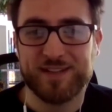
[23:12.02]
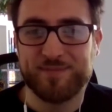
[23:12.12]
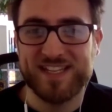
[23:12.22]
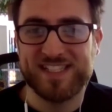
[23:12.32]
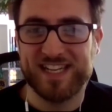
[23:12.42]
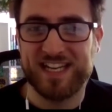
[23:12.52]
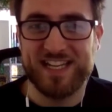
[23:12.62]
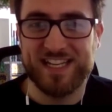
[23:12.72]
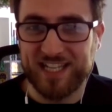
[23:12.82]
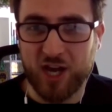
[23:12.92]

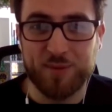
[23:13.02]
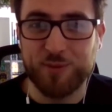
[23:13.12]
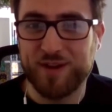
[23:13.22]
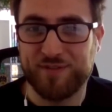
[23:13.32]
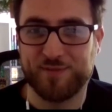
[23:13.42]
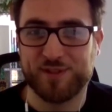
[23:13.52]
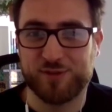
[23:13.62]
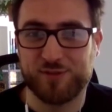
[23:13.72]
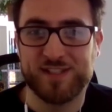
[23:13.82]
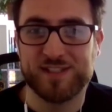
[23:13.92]
Basically, come away from the
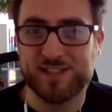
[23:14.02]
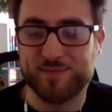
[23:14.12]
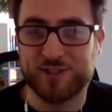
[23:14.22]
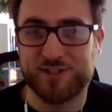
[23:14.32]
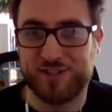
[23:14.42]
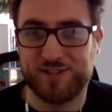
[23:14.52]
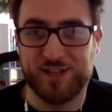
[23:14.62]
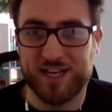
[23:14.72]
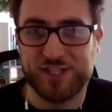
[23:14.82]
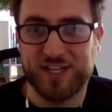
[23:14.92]
screens as much
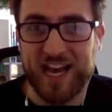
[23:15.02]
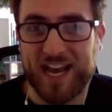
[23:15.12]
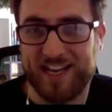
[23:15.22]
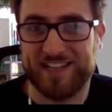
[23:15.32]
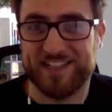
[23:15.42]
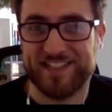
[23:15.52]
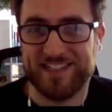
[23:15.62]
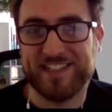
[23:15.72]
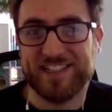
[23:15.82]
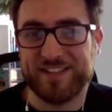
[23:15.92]
as you can
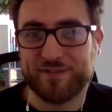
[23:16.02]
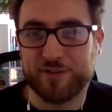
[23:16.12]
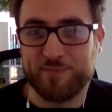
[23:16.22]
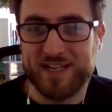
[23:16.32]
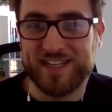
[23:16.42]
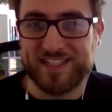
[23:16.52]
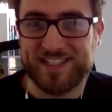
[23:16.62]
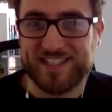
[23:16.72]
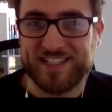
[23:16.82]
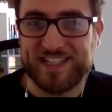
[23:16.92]
for a bit.
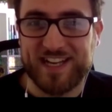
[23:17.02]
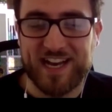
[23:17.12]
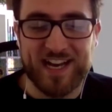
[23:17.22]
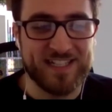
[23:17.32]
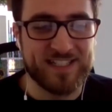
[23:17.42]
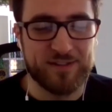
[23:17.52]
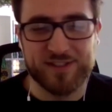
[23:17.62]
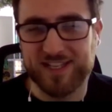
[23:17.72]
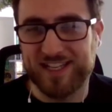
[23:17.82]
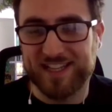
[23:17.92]
And I
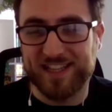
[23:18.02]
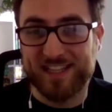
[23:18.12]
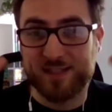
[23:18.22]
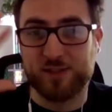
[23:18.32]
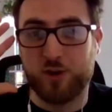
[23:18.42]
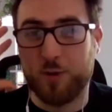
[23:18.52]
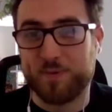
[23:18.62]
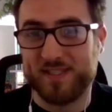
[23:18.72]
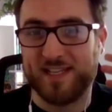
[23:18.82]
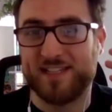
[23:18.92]
was like, this is
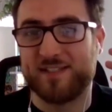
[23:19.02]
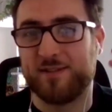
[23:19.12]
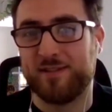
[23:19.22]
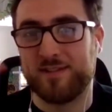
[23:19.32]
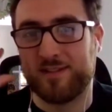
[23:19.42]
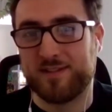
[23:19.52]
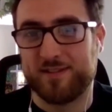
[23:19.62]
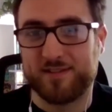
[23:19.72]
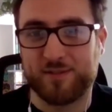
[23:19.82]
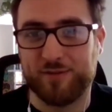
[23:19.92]
opposite to
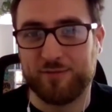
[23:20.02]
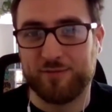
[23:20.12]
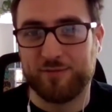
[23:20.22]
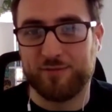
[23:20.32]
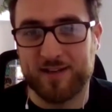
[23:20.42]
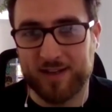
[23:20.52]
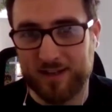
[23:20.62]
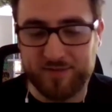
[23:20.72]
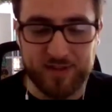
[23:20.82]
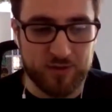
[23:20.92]
sort of what I'd
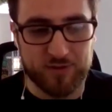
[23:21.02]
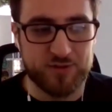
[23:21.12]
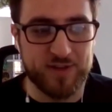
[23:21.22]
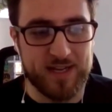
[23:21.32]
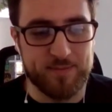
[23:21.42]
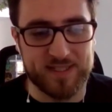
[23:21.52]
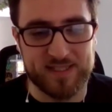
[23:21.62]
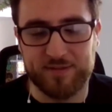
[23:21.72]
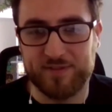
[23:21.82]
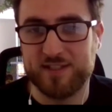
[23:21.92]
kind of indoctrinated
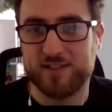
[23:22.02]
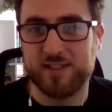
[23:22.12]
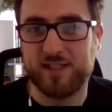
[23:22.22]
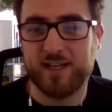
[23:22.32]
myself into.